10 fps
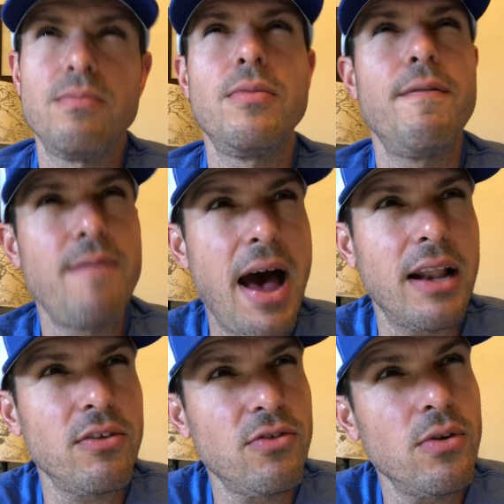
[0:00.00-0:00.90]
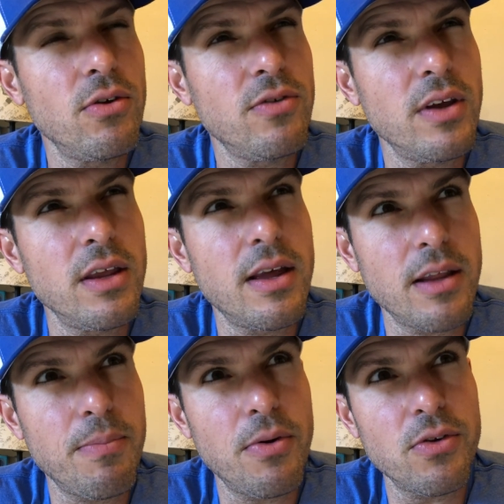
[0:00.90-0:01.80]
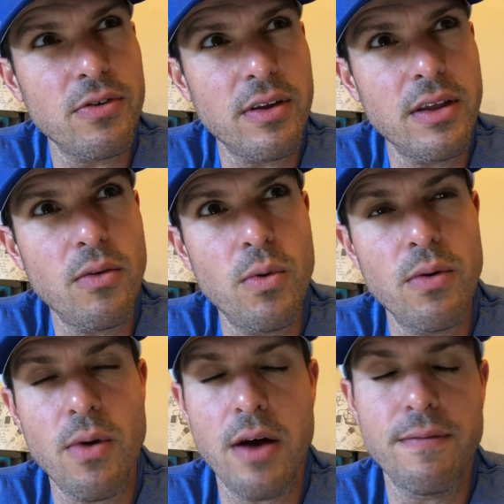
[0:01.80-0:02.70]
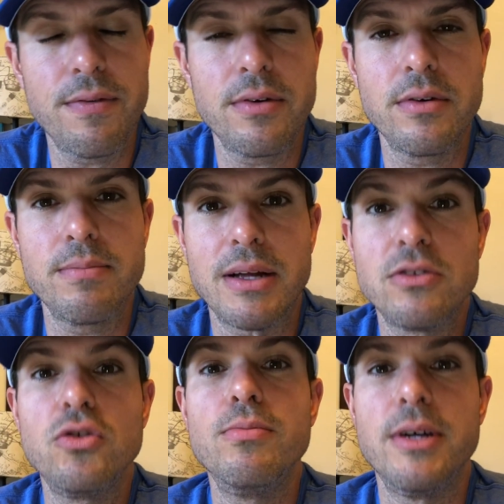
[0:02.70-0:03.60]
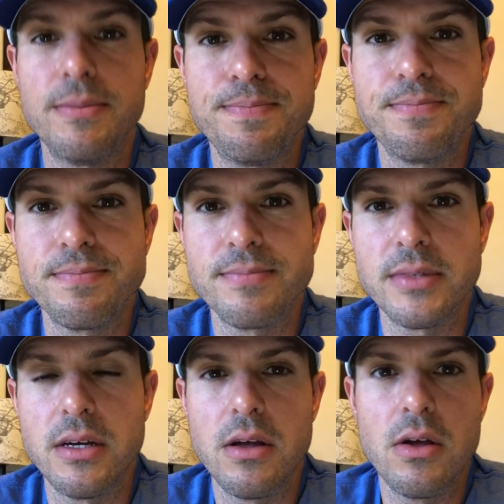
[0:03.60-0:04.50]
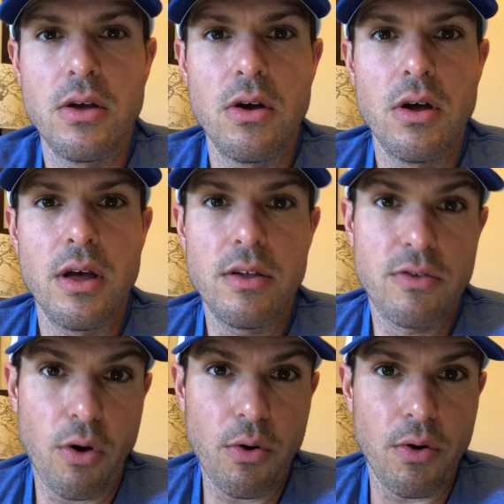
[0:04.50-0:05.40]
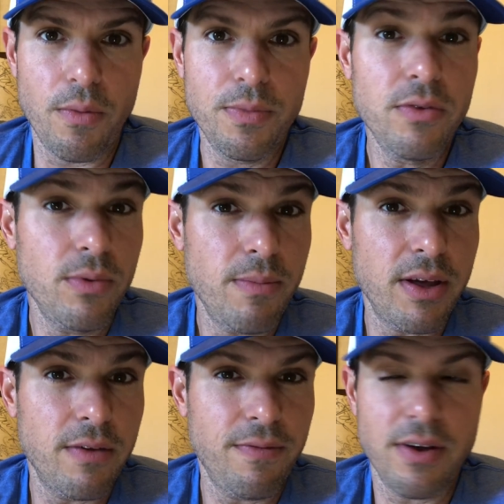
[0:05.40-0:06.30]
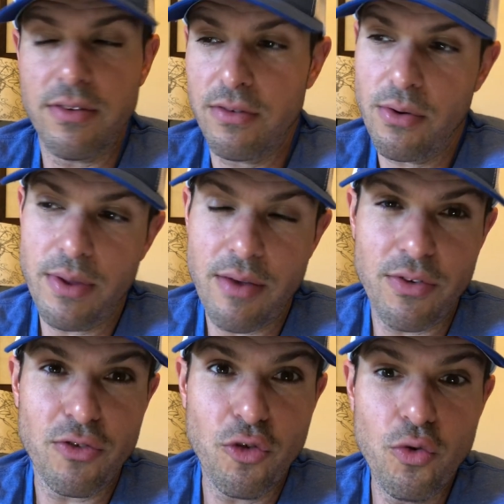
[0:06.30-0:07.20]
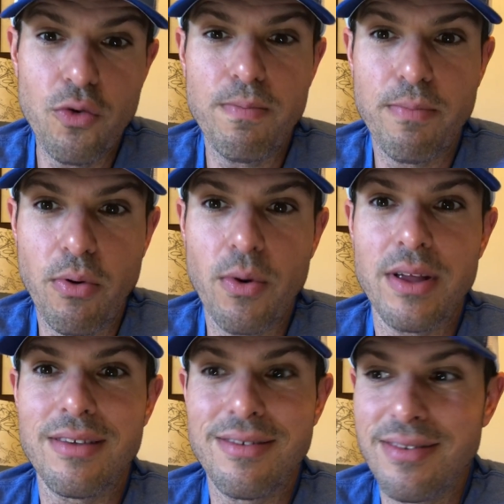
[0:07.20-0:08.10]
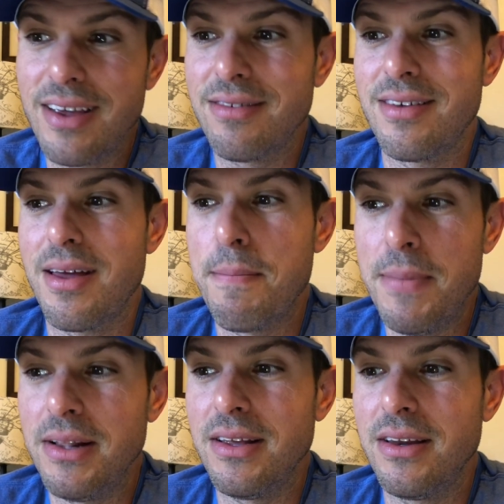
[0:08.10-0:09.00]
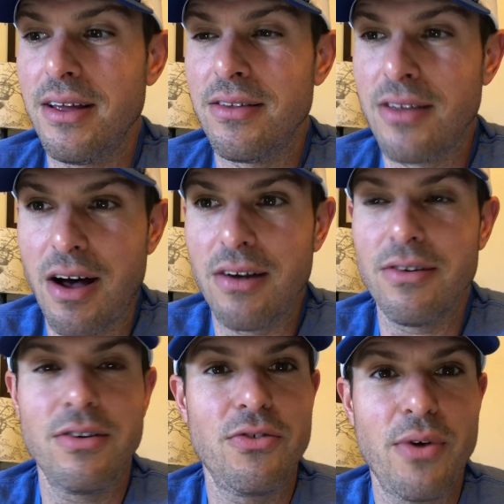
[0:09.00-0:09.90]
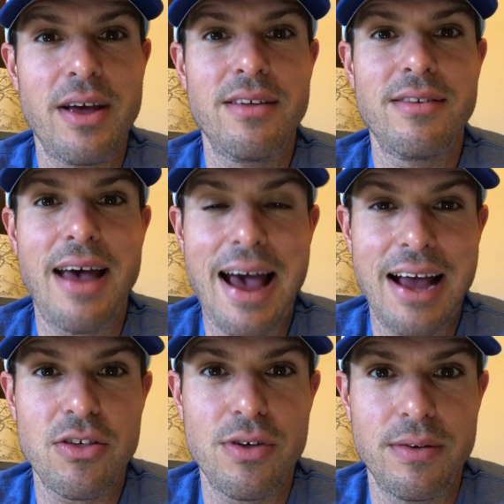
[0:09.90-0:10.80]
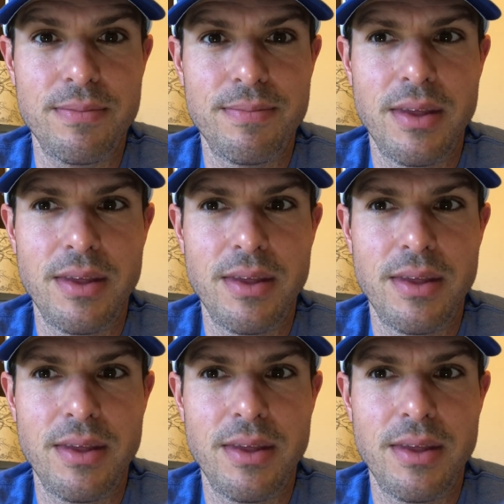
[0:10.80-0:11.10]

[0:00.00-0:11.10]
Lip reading: the Valley, Studio City, that they purchased, I think went around for about $2 million. In total, this is one of my good friends, in total that was a $2.6 million transaction.